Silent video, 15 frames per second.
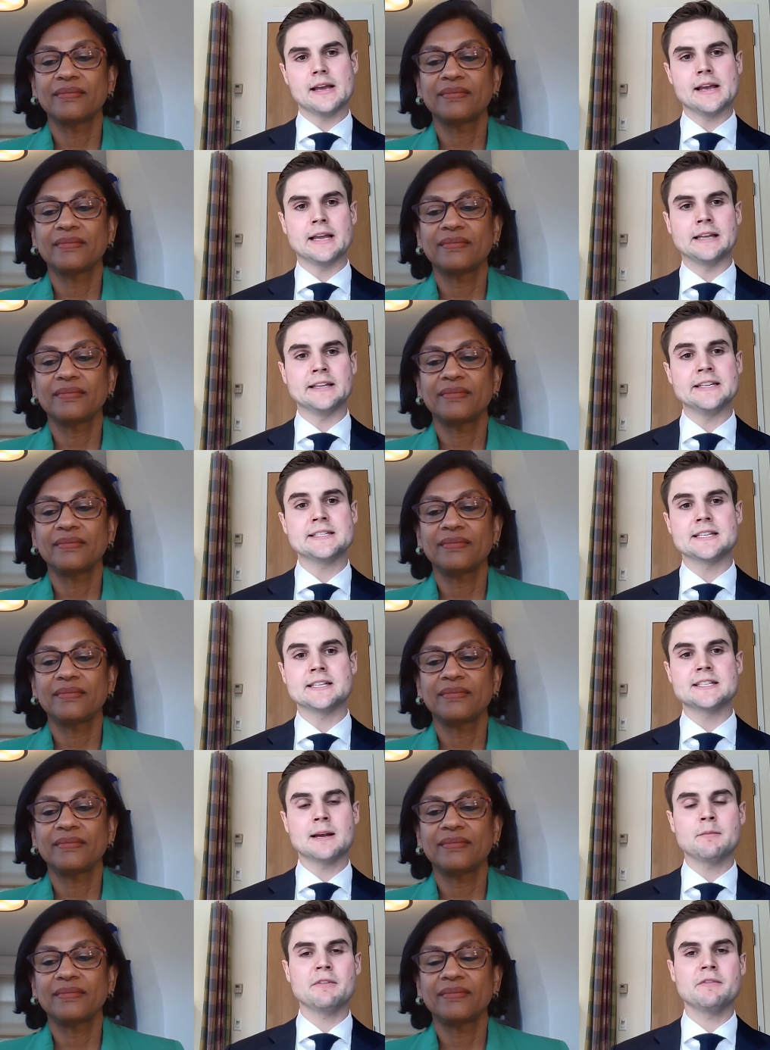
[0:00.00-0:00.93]
Speaker 1: at least in
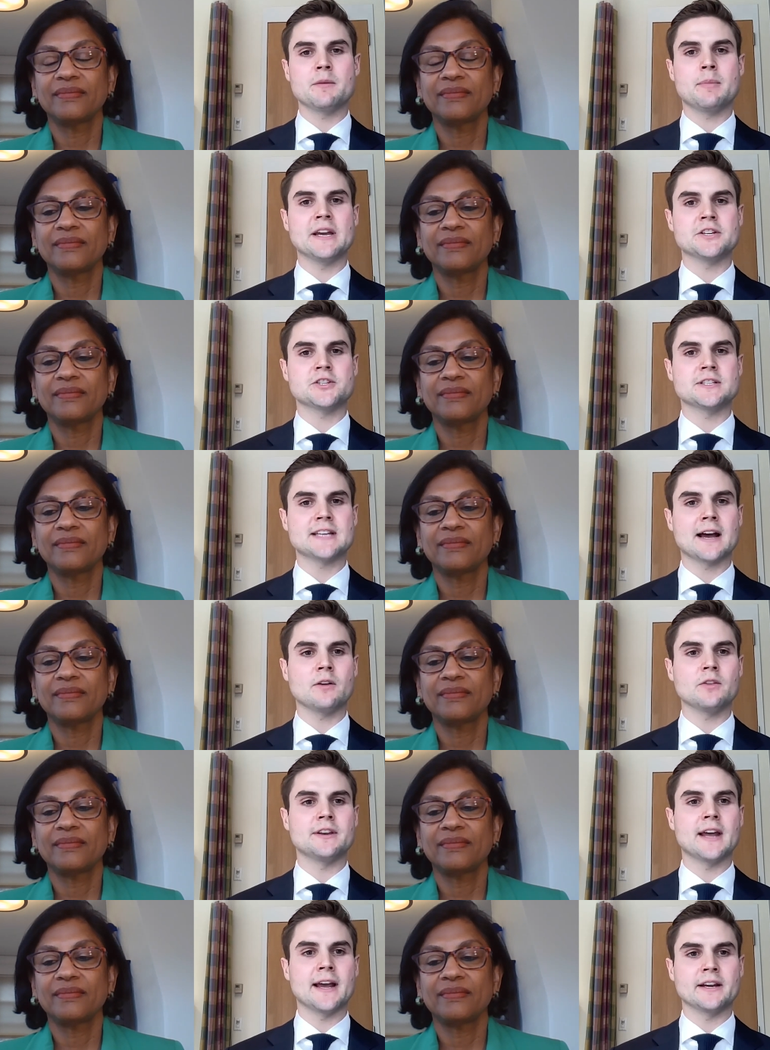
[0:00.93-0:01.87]
some of the patients, how
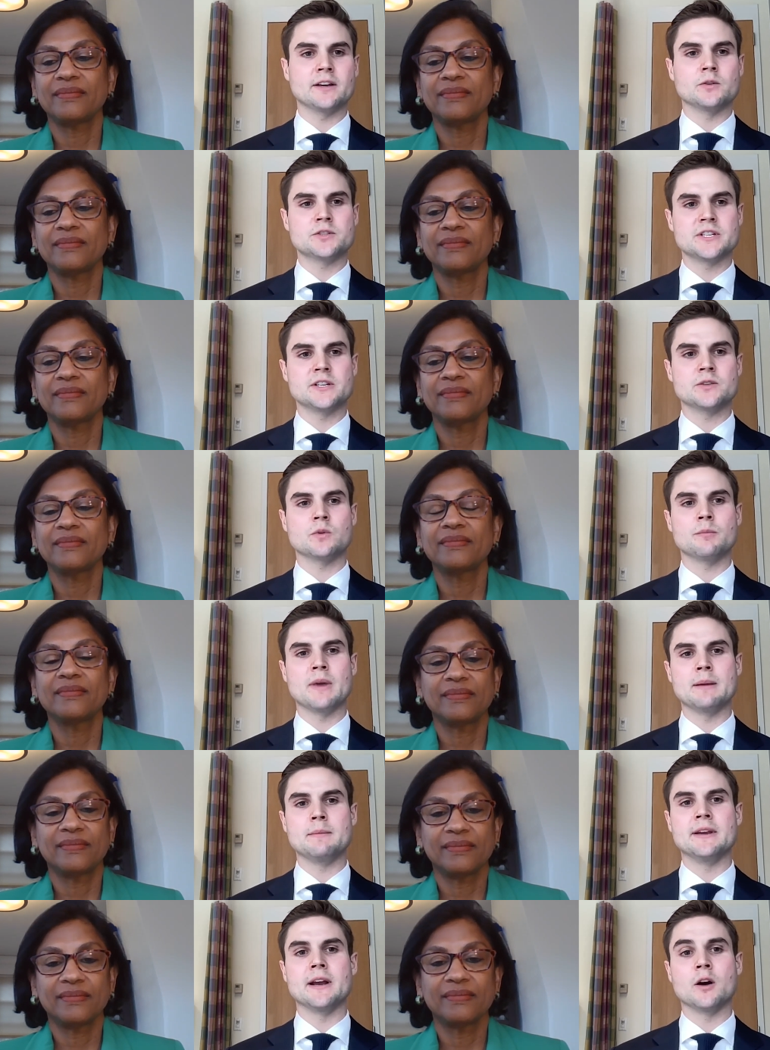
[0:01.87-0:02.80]
the diagnoses were
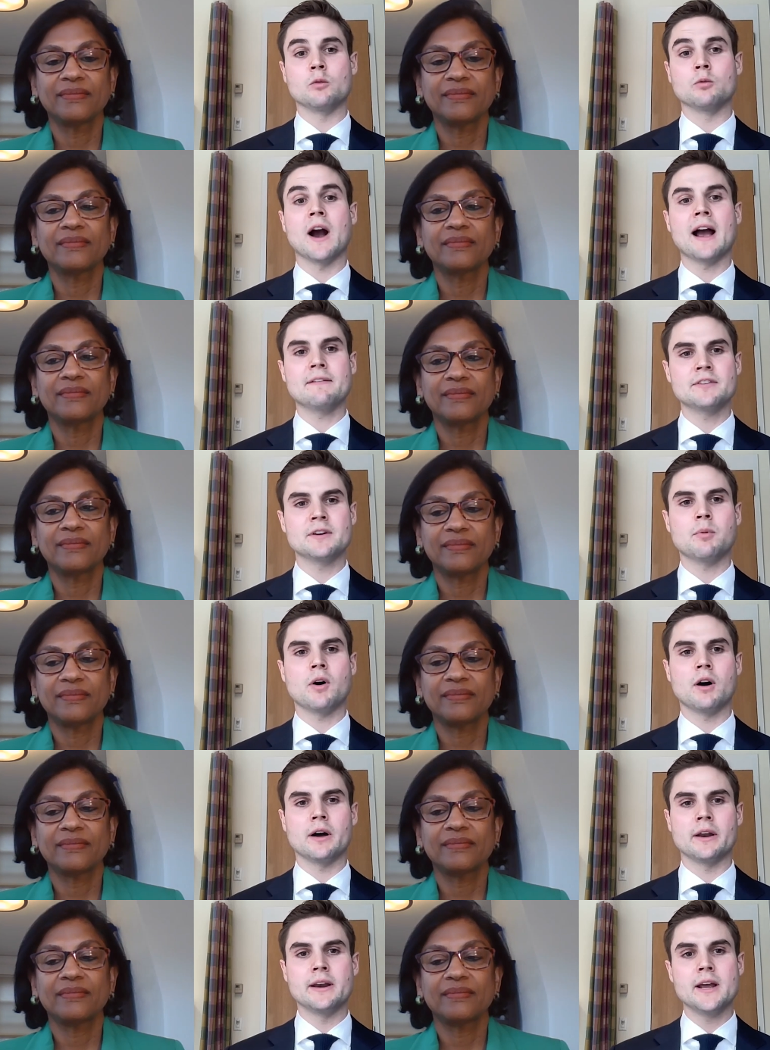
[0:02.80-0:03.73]
maybe arrived
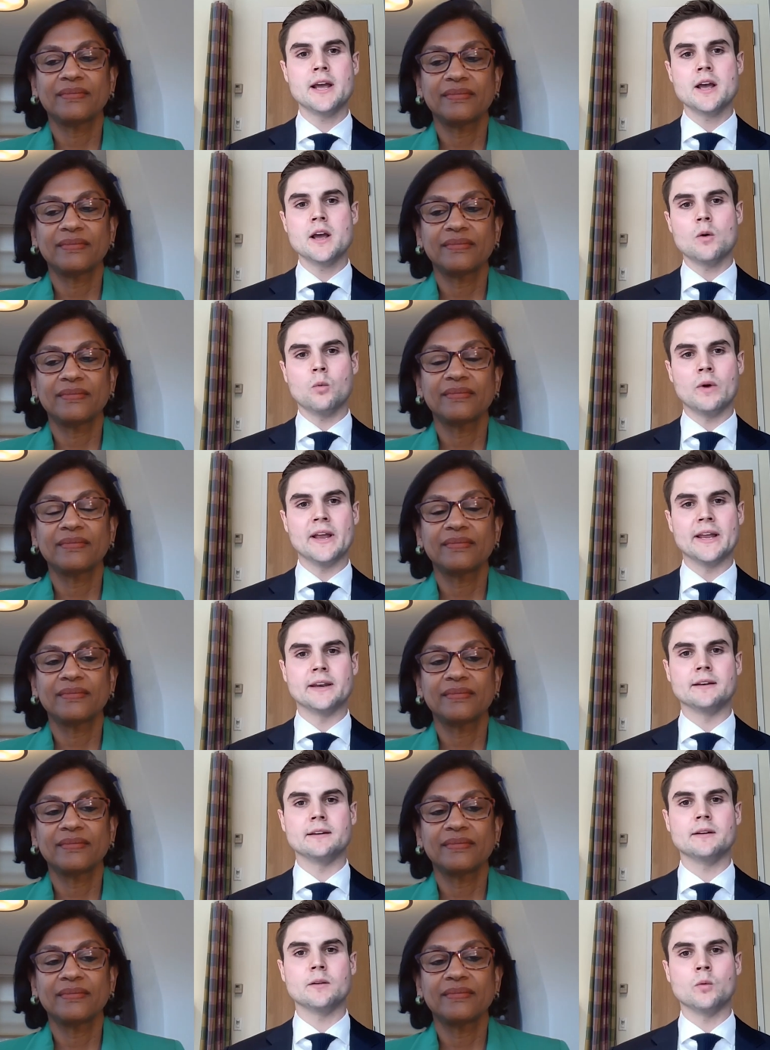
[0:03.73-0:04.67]
upon
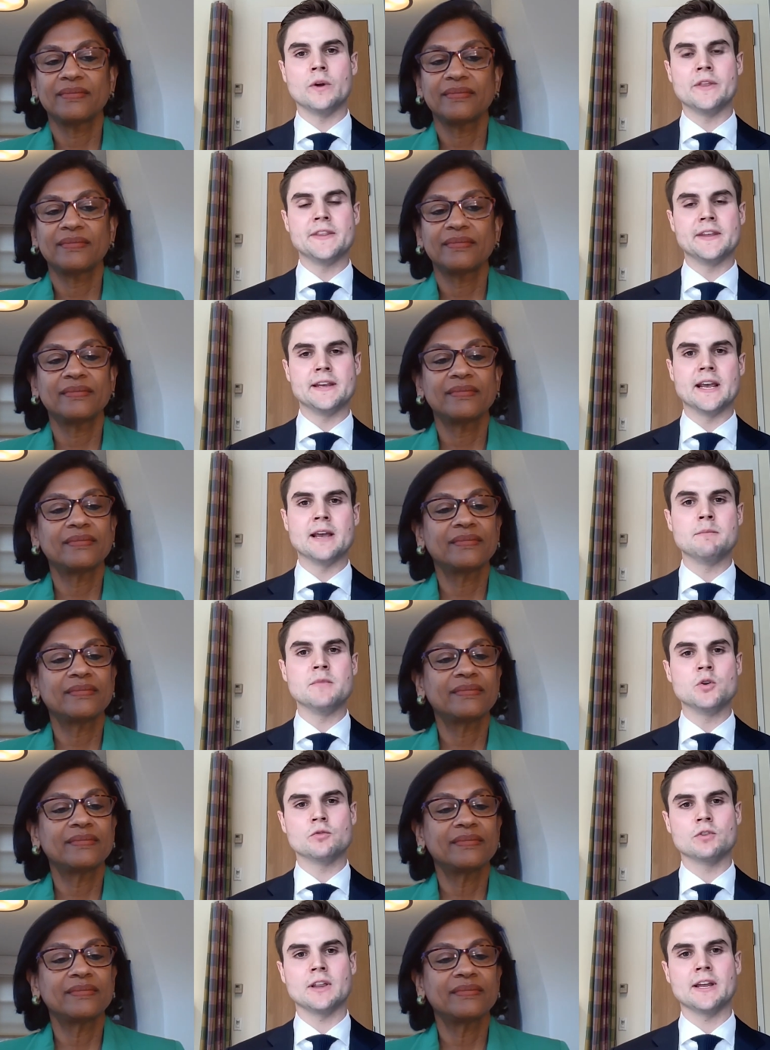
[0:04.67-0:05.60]
when, when the
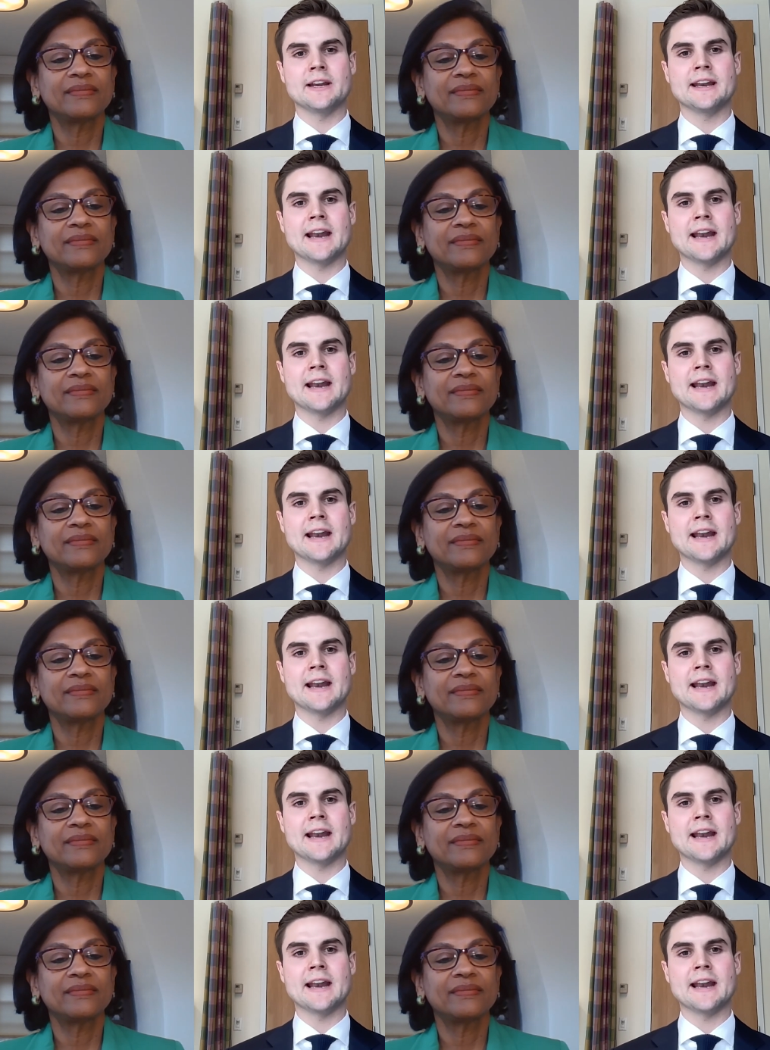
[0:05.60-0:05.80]
immune-related